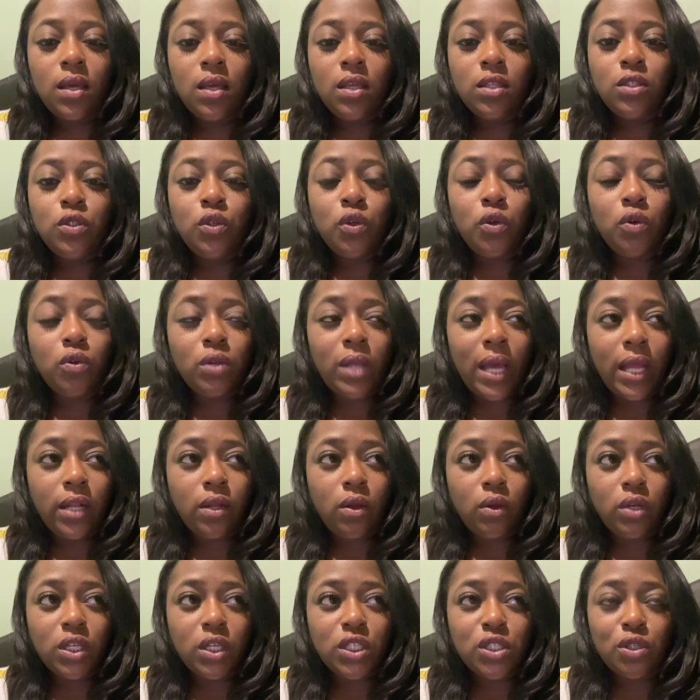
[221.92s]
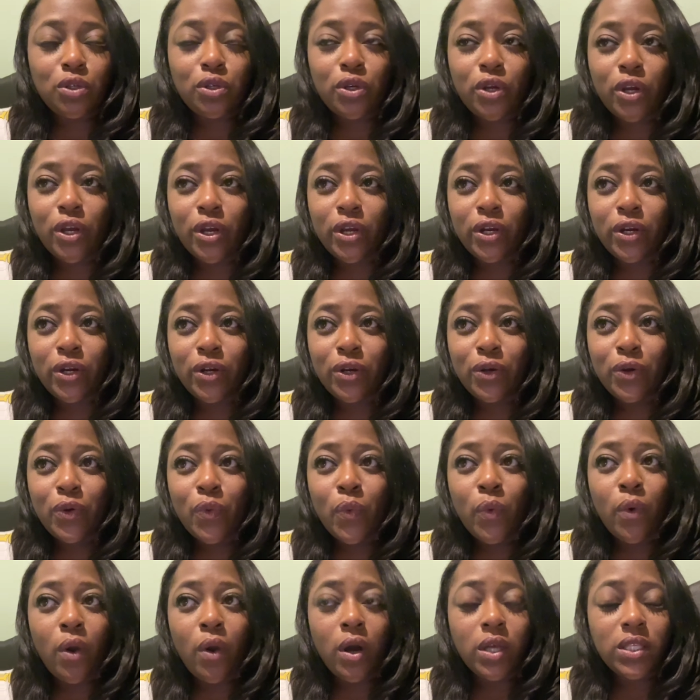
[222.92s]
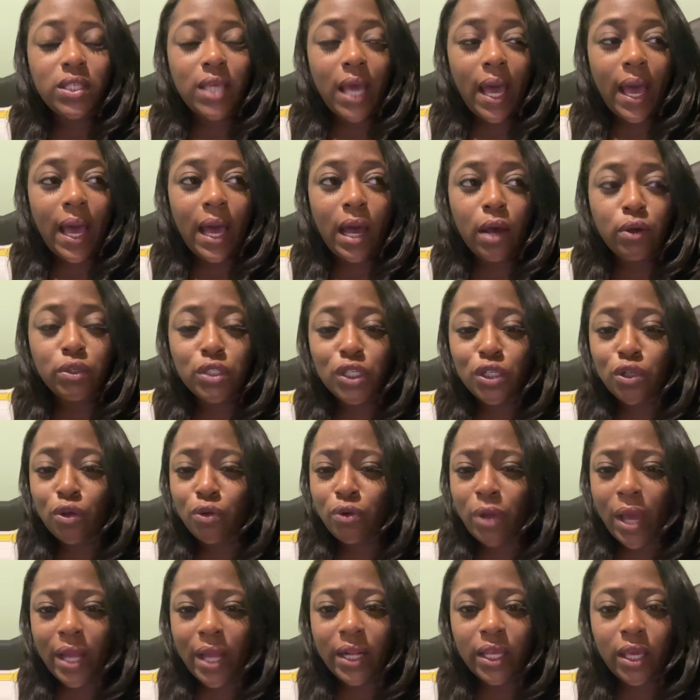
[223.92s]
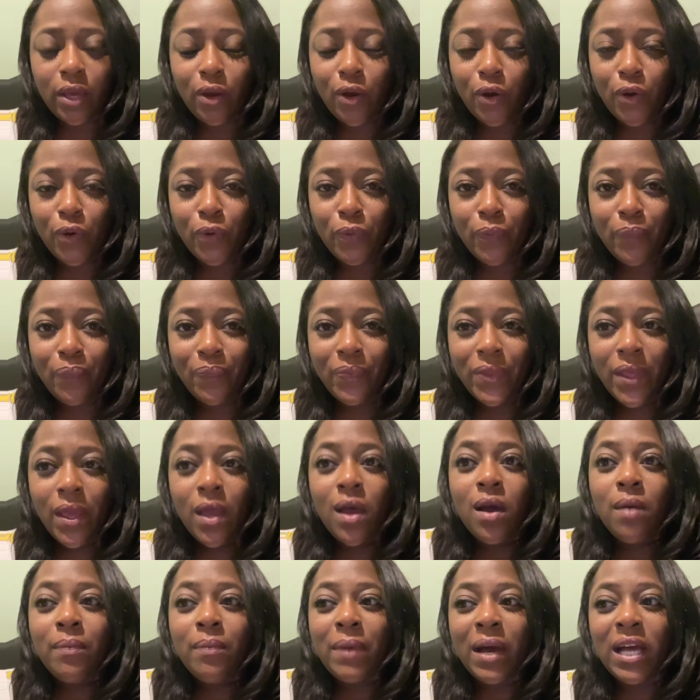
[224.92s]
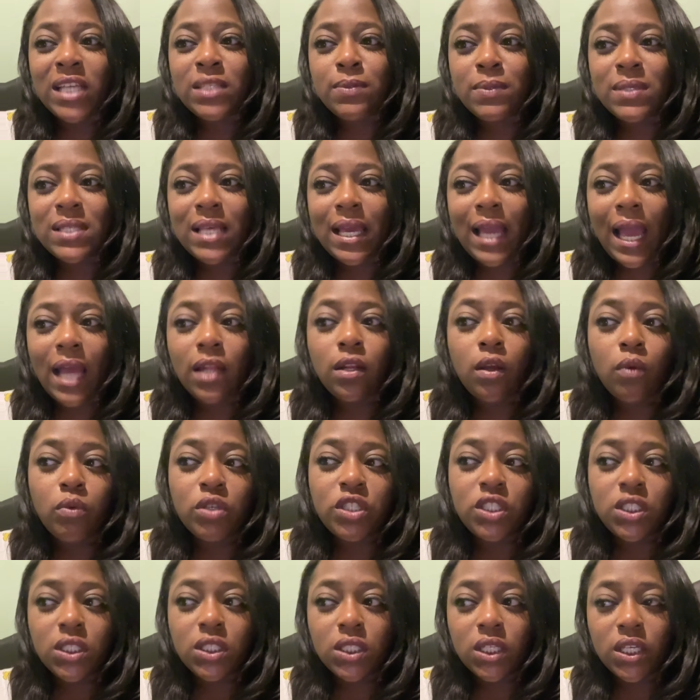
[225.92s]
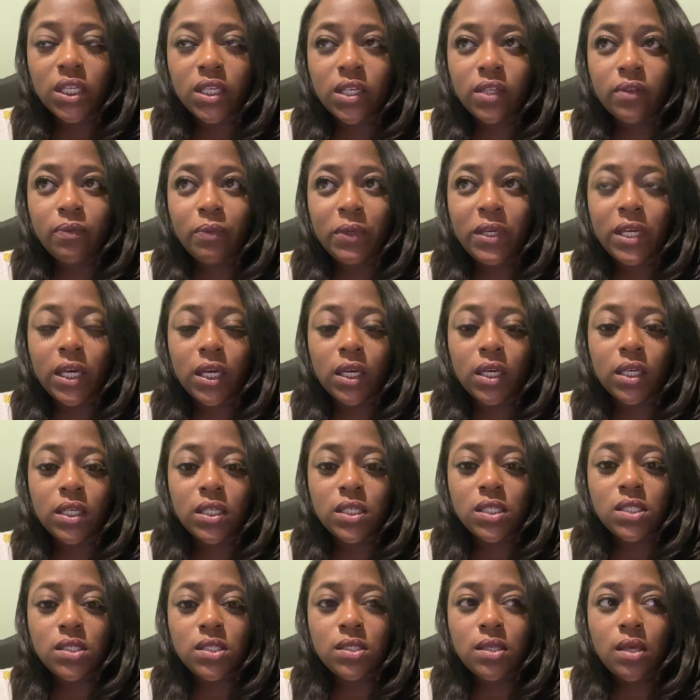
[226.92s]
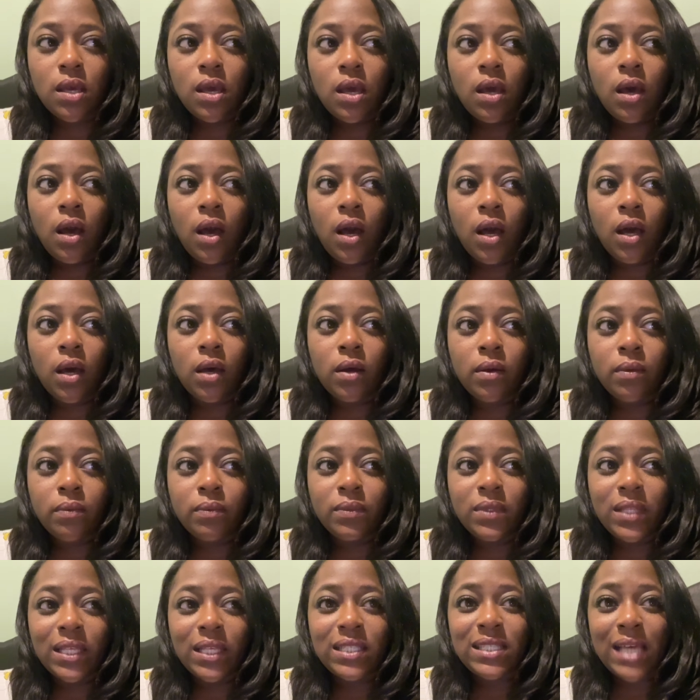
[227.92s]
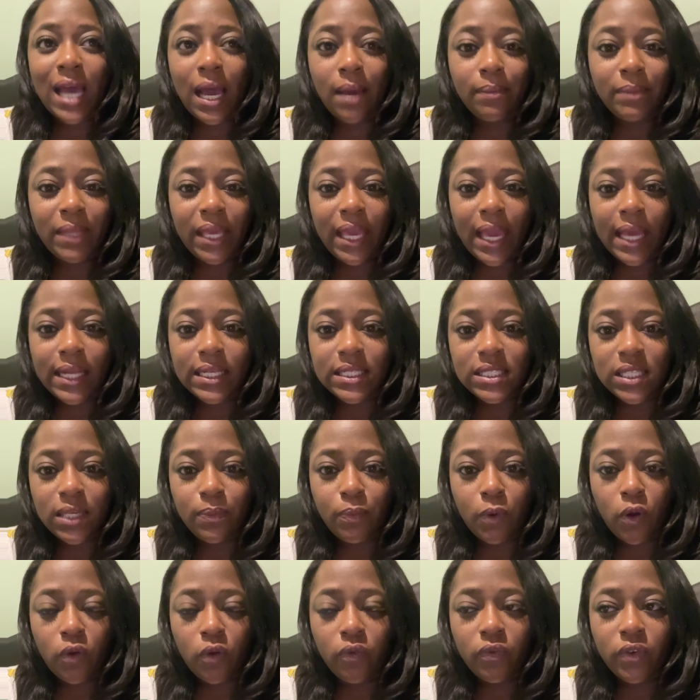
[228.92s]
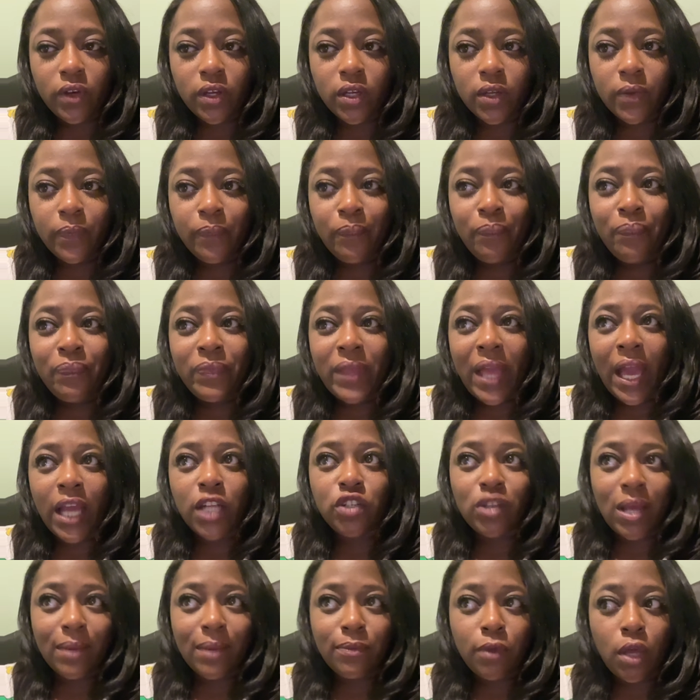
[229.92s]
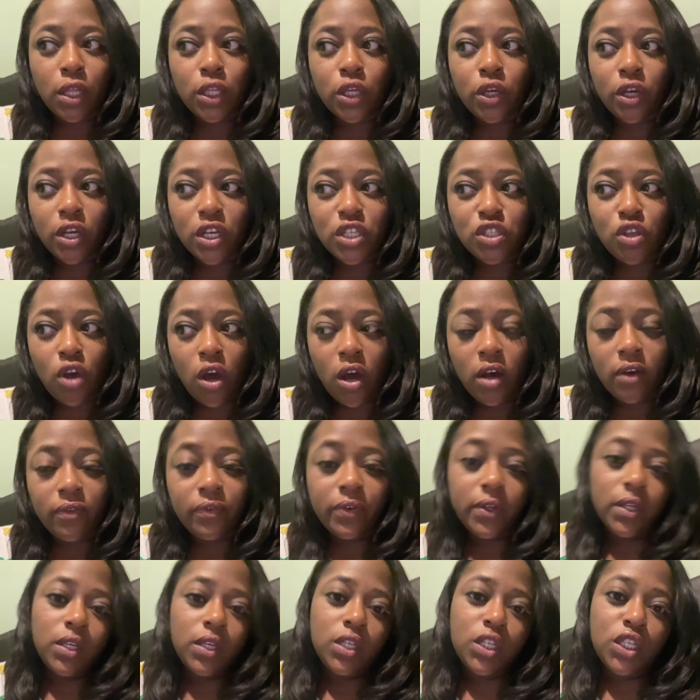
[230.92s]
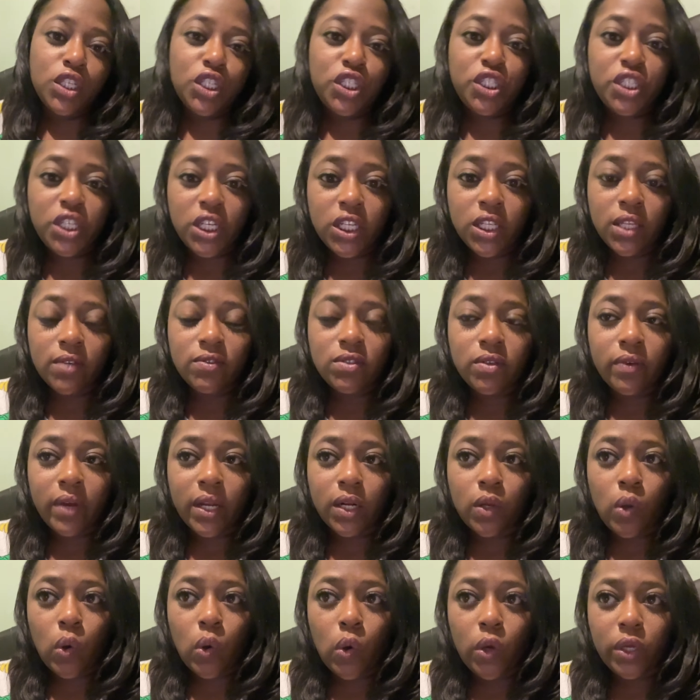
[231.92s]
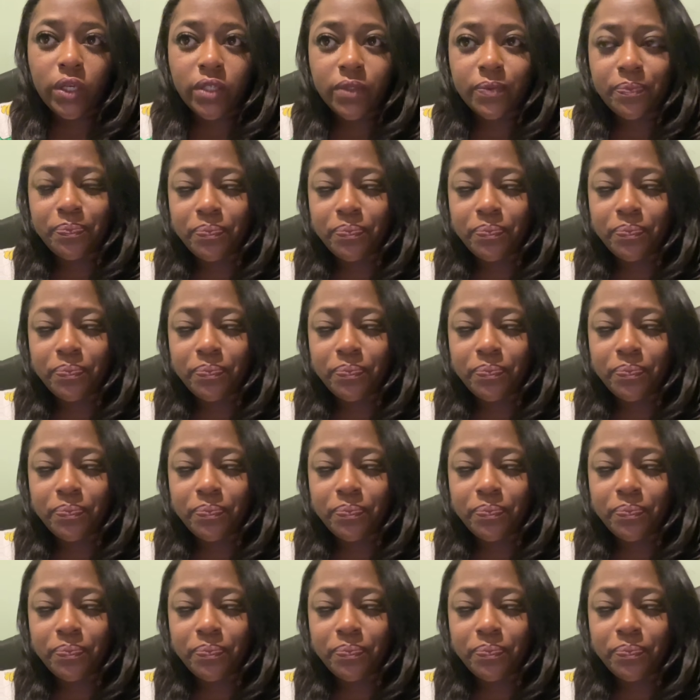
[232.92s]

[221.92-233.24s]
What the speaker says: do you not know this little girl walked to our house and don't know how to get home? My husband's like, I know where she lived because the time they had a sleepover, I dropped all the girls off. She lives around the corner.